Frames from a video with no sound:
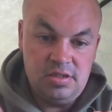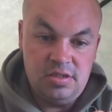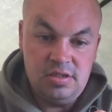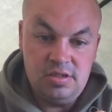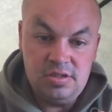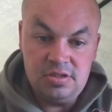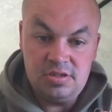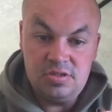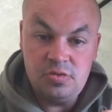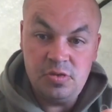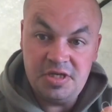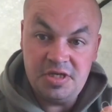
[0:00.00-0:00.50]

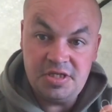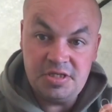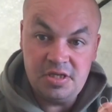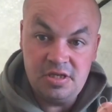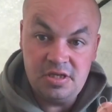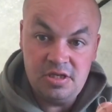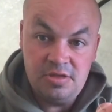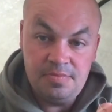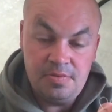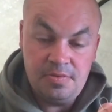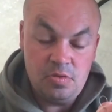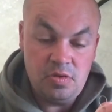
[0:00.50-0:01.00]
twist the
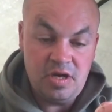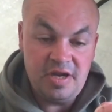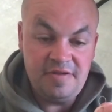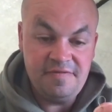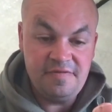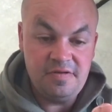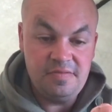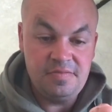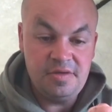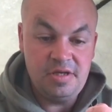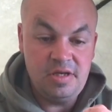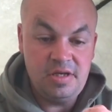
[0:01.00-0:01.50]
loop away
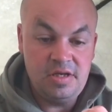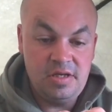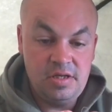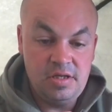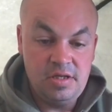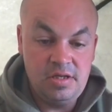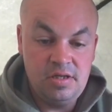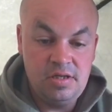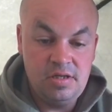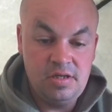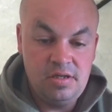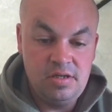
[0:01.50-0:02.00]
from you,
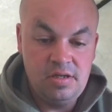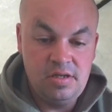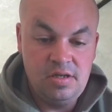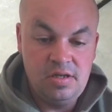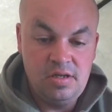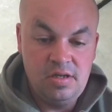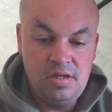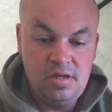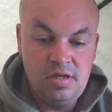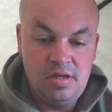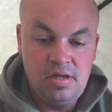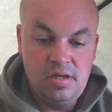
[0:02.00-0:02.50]

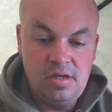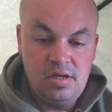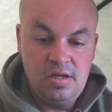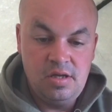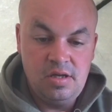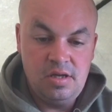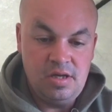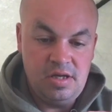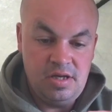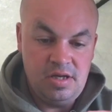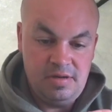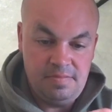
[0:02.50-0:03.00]

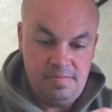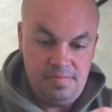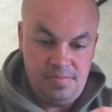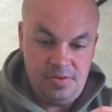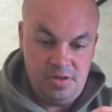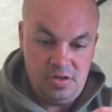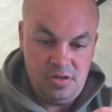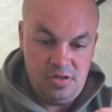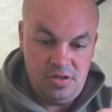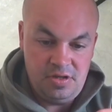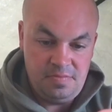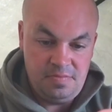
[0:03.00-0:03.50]
and then
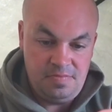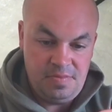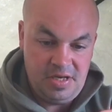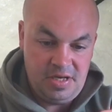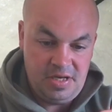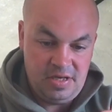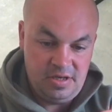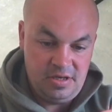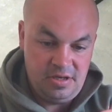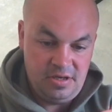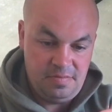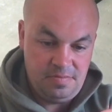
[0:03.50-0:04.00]
put the big
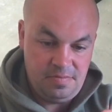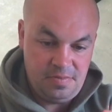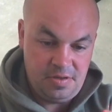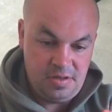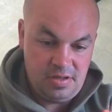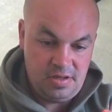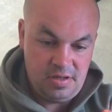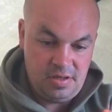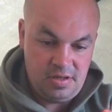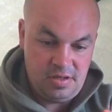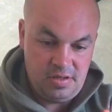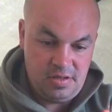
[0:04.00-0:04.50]
loop
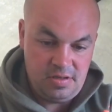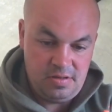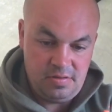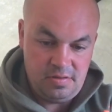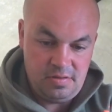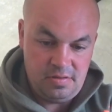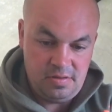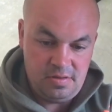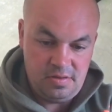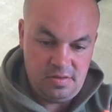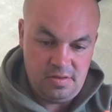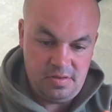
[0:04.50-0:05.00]

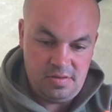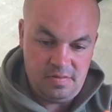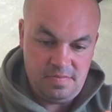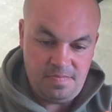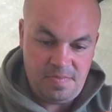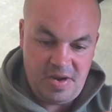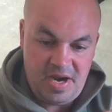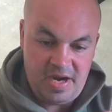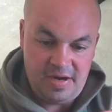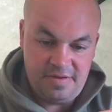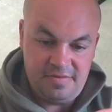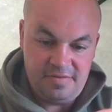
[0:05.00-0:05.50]

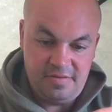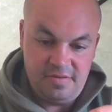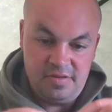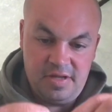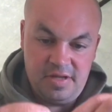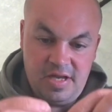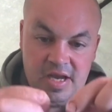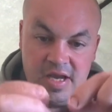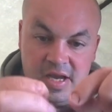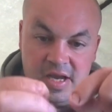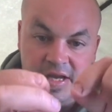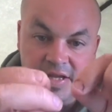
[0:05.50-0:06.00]
back through
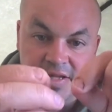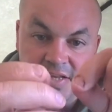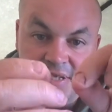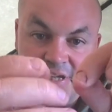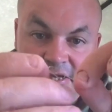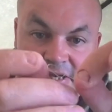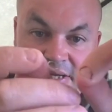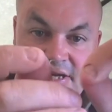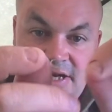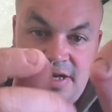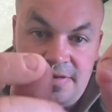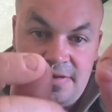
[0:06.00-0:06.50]
there, and there
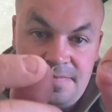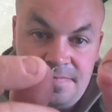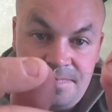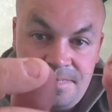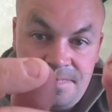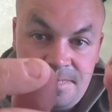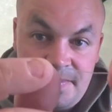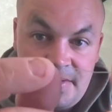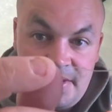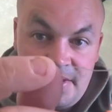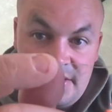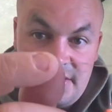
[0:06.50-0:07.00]
you go,
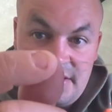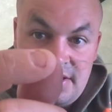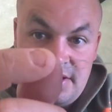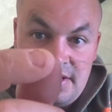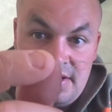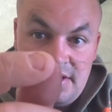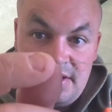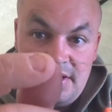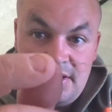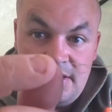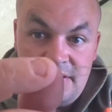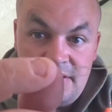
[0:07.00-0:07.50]

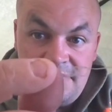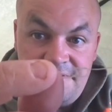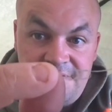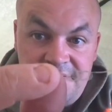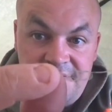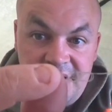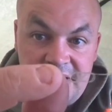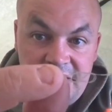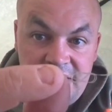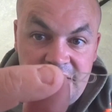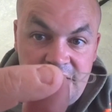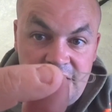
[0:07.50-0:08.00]
a
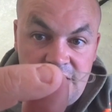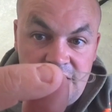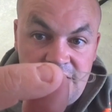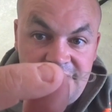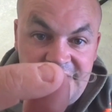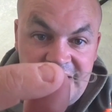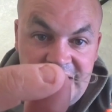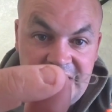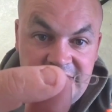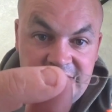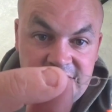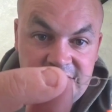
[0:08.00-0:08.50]
figure of
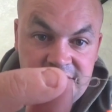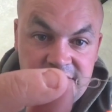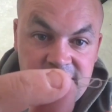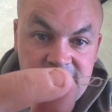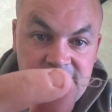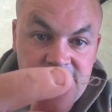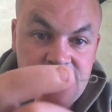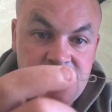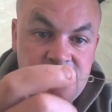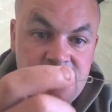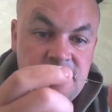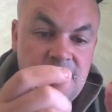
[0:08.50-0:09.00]
8.
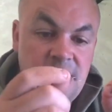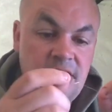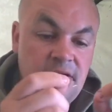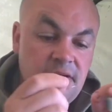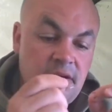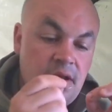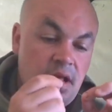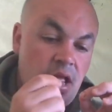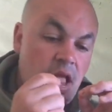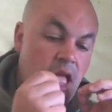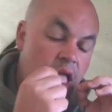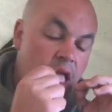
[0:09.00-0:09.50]
So
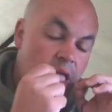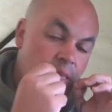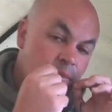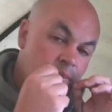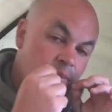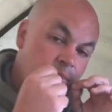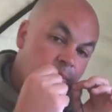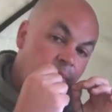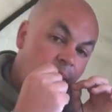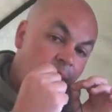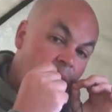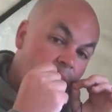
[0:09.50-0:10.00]

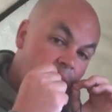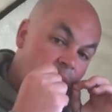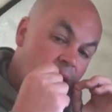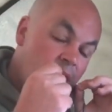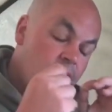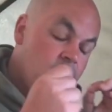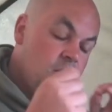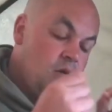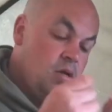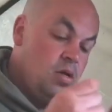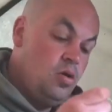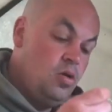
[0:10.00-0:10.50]

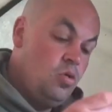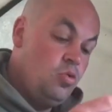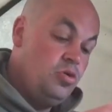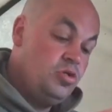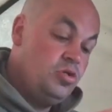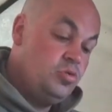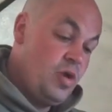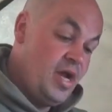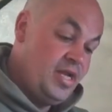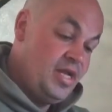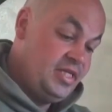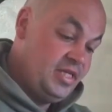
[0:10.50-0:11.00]
always
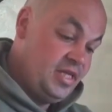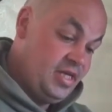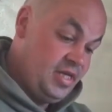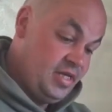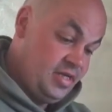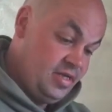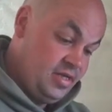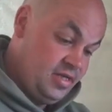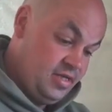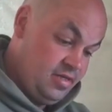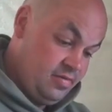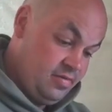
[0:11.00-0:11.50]
wet it
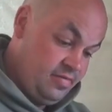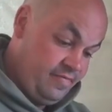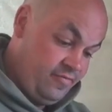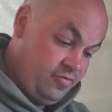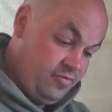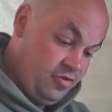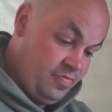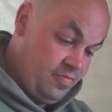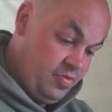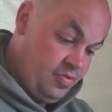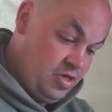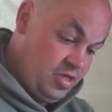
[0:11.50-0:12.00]
before
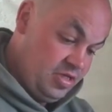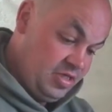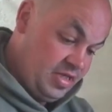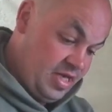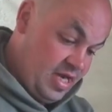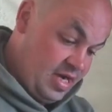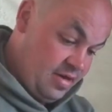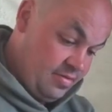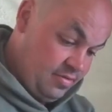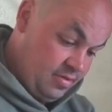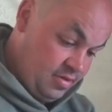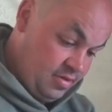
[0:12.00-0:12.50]
you pull it down.